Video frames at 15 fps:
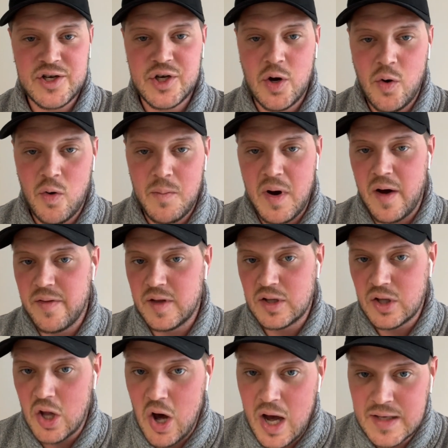home on the
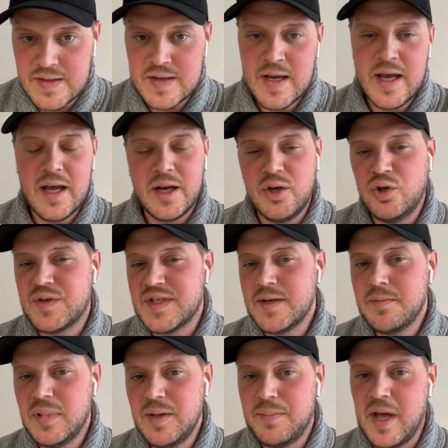lot and you
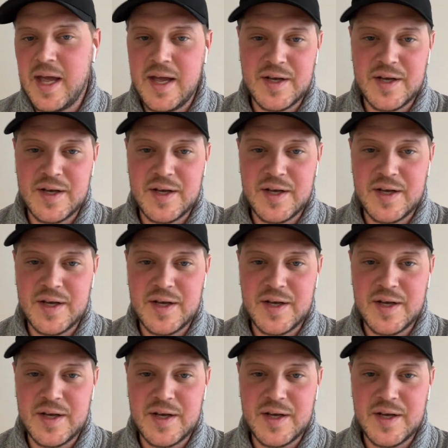simply pay